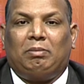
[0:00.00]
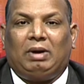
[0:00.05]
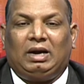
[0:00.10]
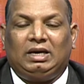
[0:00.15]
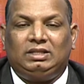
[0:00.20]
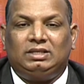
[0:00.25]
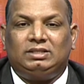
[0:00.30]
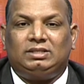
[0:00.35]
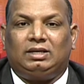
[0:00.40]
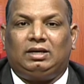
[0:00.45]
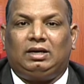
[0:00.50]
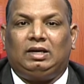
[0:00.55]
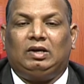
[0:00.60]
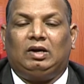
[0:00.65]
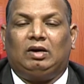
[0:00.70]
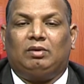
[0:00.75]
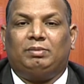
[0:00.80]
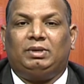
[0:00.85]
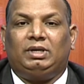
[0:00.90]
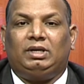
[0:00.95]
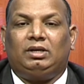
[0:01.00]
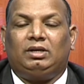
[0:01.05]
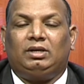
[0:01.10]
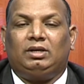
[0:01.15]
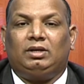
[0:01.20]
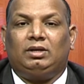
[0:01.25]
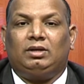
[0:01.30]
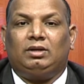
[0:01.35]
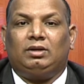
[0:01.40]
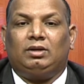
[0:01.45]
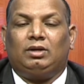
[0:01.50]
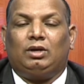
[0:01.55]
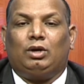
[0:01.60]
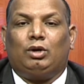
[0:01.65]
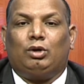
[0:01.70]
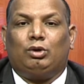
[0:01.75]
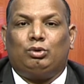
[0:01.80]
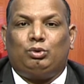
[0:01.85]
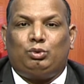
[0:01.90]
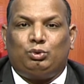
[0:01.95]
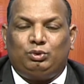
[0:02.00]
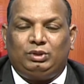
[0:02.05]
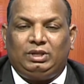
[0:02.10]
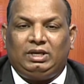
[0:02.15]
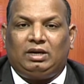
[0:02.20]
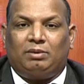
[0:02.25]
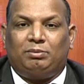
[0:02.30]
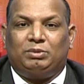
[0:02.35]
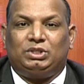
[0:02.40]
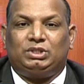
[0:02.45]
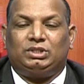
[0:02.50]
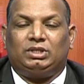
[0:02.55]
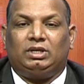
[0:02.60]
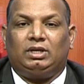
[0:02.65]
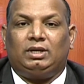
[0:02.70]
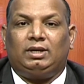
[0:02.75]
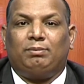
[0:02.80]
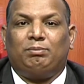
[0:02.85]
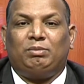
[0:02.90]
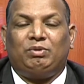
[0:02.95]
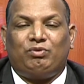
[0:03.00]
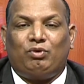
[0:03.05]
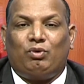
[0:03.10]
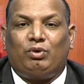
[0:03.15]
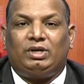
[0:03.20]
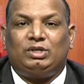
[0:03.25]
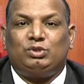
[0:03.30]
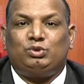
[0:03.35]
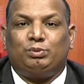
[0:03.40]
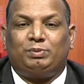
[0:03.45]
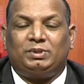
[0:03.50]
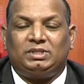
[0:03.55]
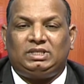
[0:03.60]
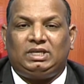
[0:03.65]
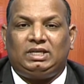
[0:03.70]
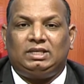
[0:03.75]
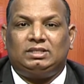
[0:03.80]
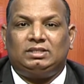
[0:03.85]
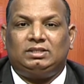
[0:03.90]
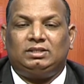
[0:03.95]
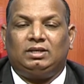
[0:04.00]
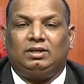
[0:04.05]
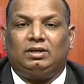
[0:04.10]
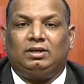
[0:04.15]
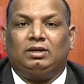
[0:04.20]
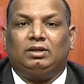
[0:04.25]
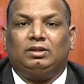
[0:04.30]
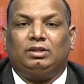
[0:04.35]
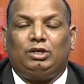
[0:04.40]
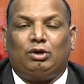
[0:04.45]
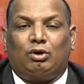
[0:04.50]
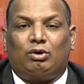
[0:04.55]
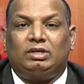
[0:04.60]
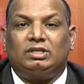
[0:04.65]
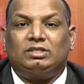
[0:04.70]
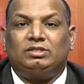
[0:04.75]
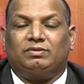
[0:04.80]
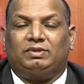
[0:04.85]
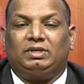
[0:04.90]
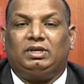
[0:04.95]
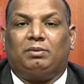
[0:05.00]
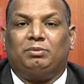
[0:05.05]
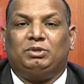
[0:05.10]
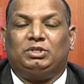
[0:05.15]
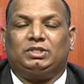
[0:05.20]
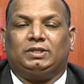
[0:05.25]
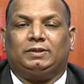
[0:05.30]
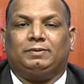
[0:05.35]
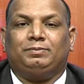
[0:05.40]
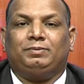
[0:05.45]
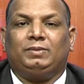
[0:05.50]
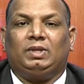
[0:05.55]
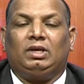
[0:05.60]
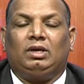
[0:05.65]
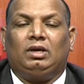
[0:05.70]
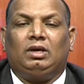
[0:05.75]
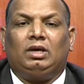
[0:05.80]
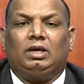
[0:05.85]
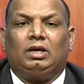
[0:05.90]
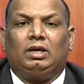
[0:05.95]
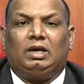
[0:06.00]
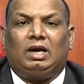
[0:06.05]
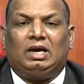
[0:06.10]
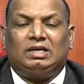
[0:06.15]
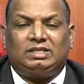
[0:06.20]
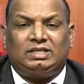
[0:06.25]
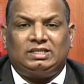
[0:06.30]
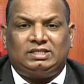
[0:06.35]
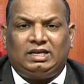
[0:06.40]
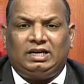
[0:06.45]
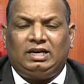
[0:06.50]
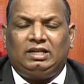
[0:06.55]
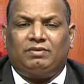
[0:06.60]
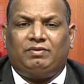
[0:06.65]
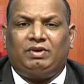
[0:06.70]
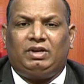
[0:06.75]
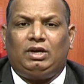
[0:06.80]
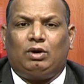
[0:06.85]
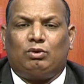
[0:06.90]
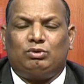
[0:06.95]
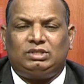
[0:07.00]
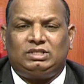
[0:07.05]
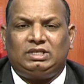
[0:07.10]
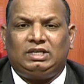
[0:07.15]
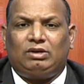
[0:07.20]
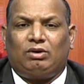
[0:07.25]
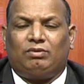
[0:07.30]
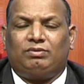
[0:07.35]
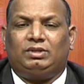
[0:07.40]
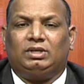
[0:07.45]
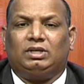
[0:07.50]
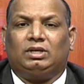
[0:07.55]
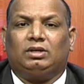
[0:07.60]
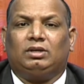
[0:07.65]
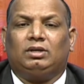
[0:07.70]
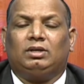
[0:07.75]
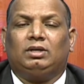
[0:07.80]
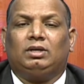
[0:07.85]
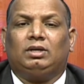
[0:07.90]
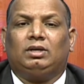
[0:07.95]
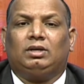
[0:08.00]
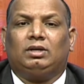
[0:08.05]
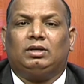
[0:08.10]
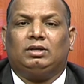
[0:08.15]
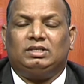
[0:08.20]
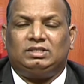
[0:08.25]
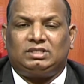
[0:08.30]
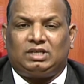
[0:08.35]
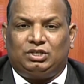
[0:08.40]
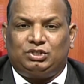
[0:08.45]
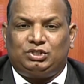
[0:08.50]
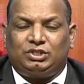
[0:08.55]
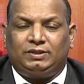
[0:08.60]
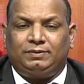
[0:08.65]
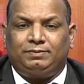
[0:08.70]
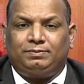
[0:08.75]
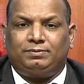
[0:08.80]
the central government to the commission before it supersedes the orders of the commission. As I said at the very outset of the discussion,